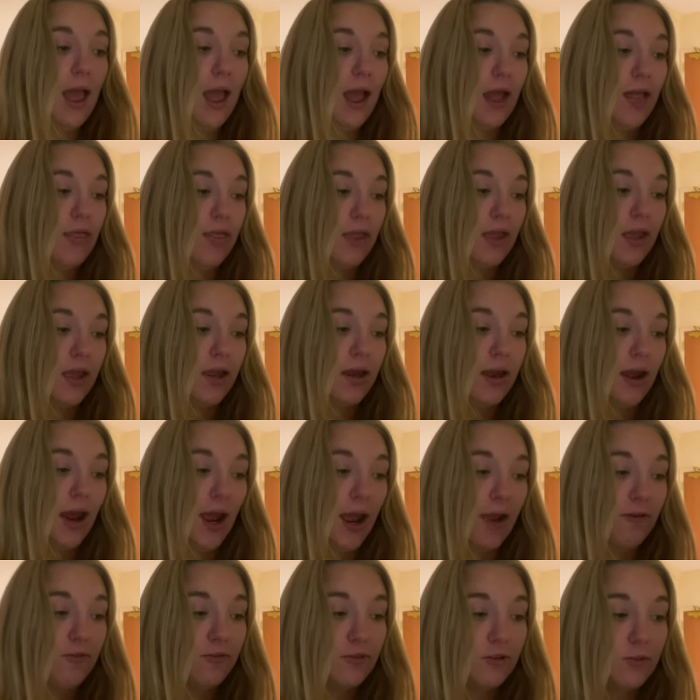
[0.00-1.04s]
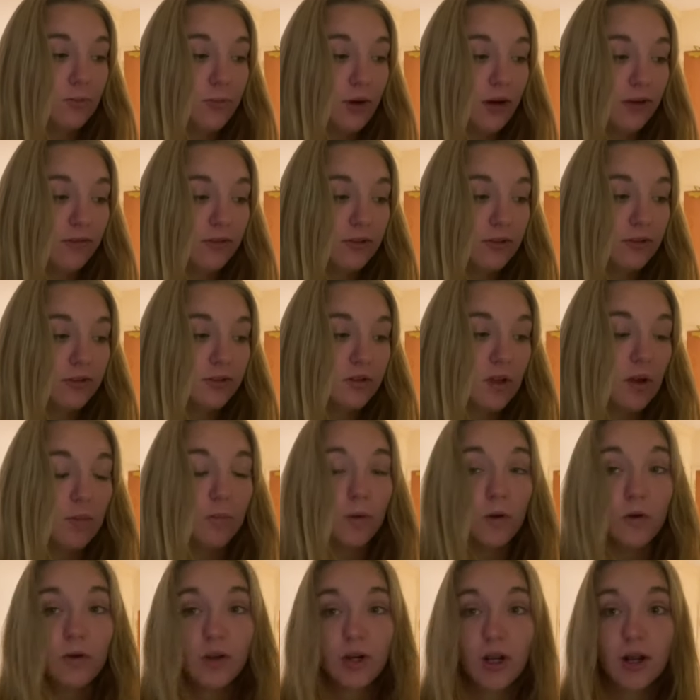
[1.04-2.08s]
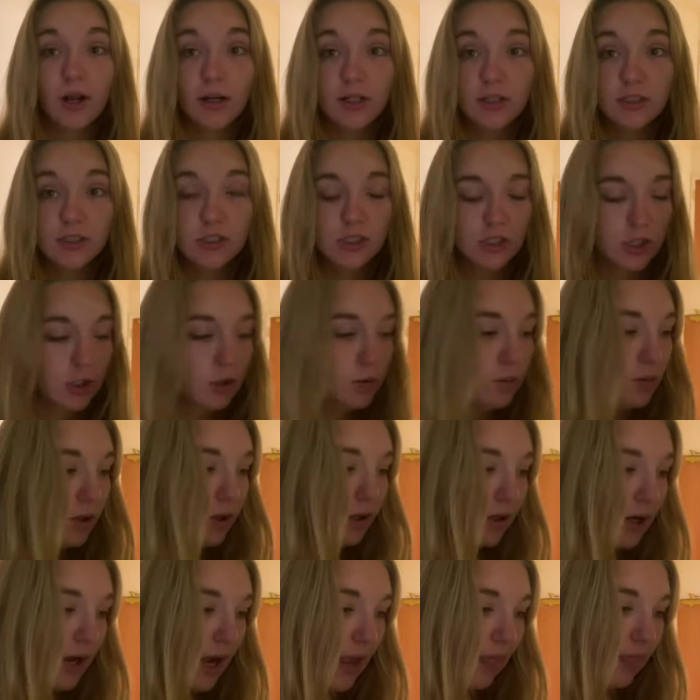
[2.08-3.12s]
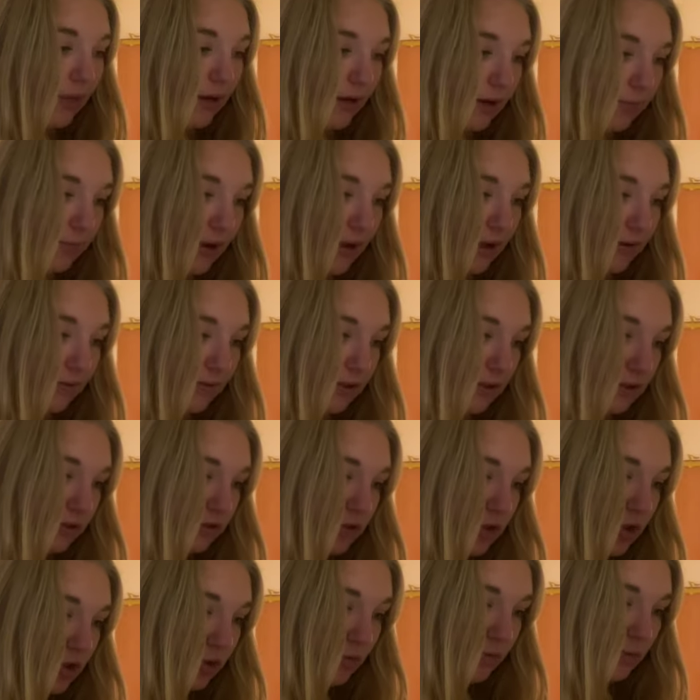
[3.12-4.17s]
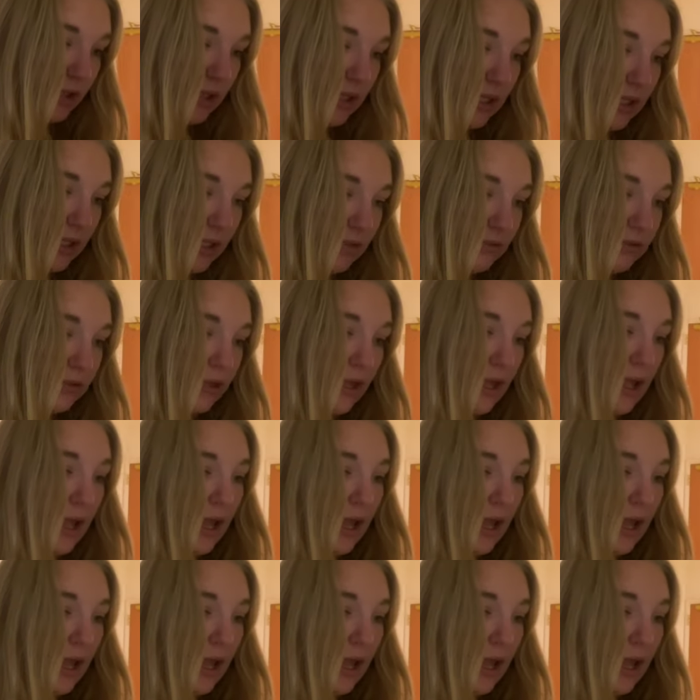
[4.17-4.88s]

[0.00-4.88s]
And then after breakfast, I'm going on a tour, and then I'm having two meetings.